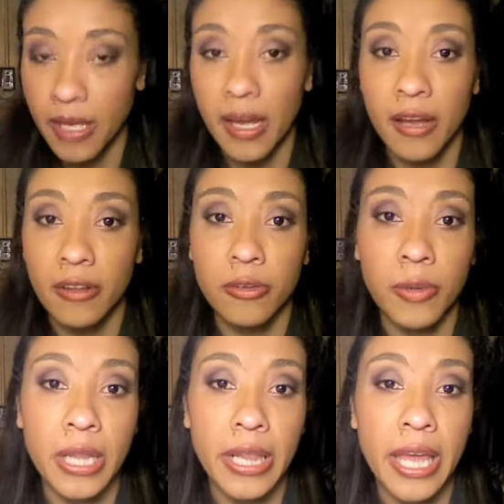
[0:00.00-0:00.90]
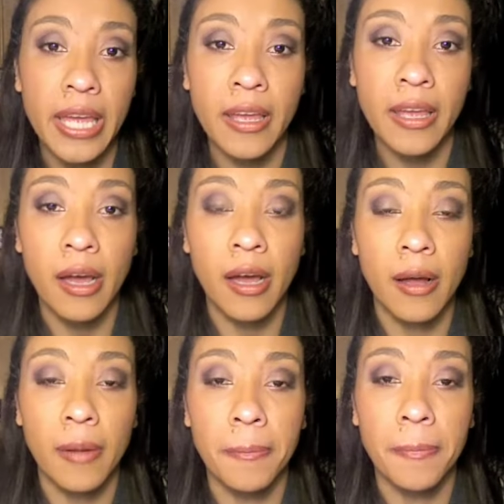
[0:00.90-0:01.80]
I also really like
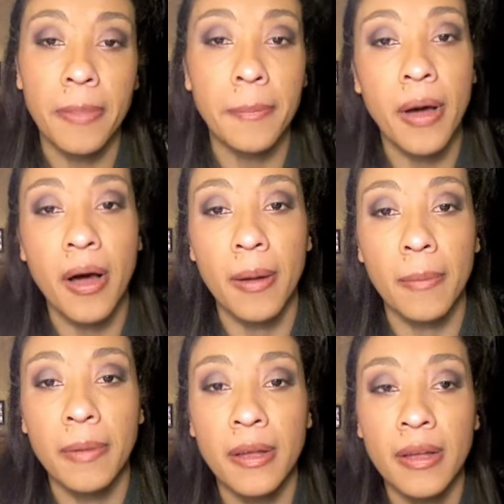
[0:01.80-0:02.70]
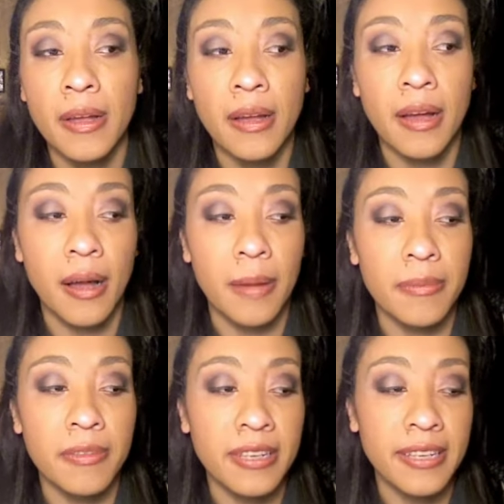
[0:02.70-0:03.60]
the Balm
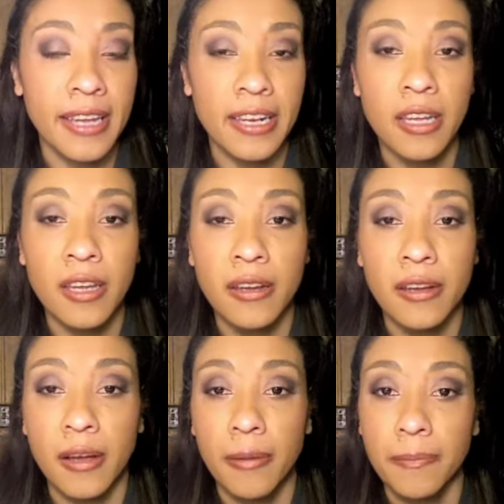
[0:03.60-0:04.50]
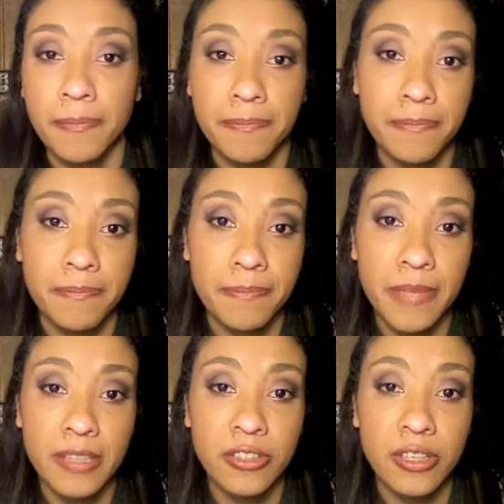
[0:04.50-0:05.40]
Statanic
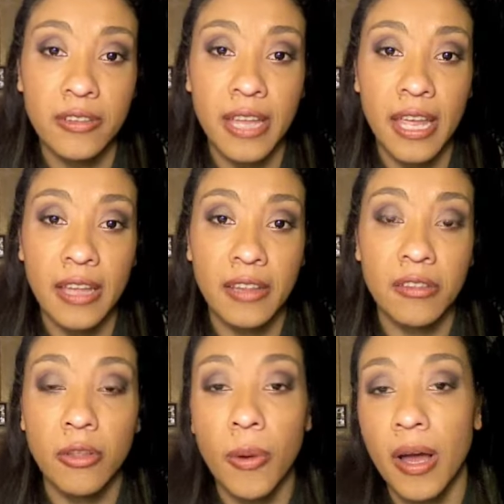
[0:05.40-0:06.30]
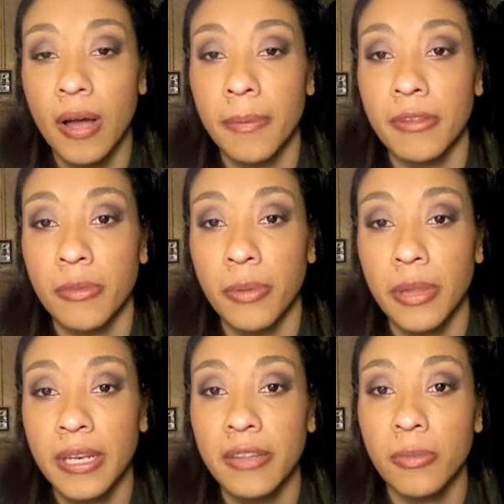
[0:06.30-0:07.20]
cheek stains. Lorac makes a really
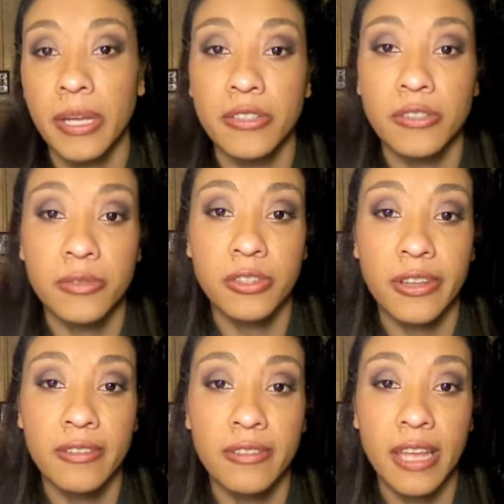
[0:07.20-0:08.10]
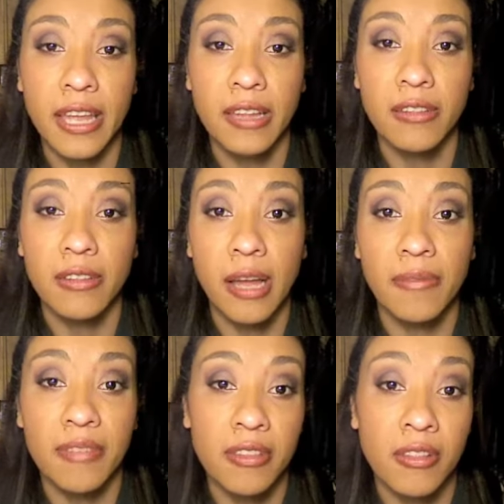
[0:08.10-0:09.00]
nice range of cheek stains.
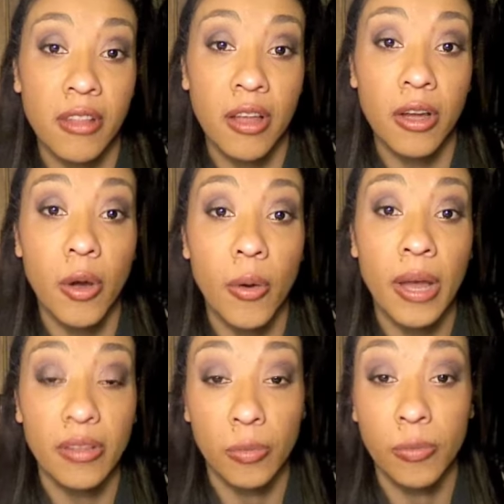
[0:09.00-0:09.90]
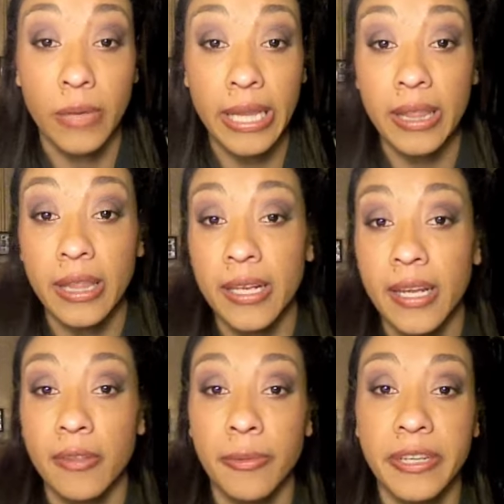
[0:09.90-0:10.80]
Vincent Longo has a really
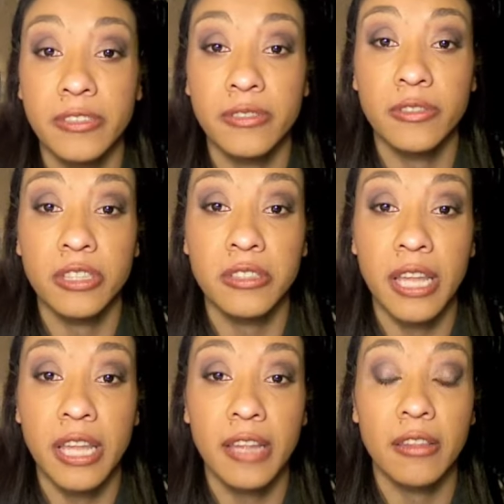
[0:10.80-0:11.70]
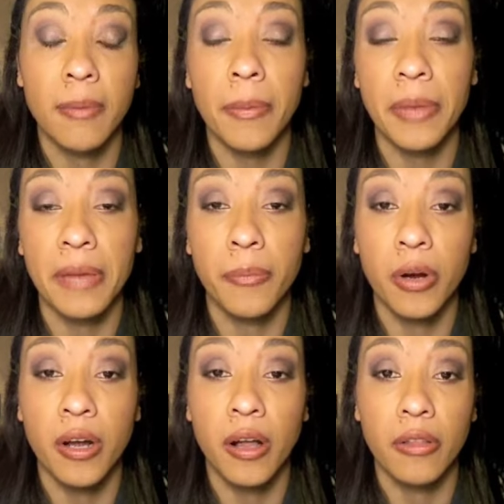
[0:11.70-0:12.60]
nice range of cheek stains. They probably have
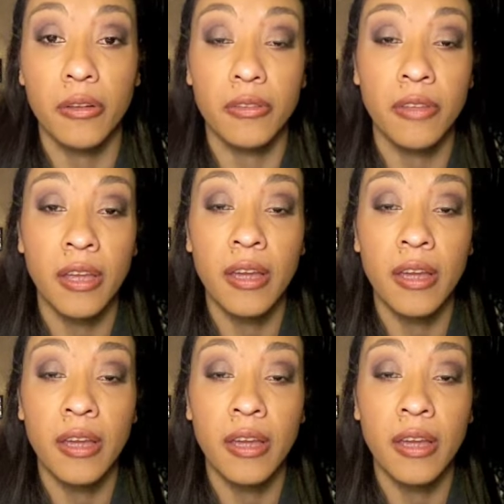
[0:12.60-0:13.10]
more colors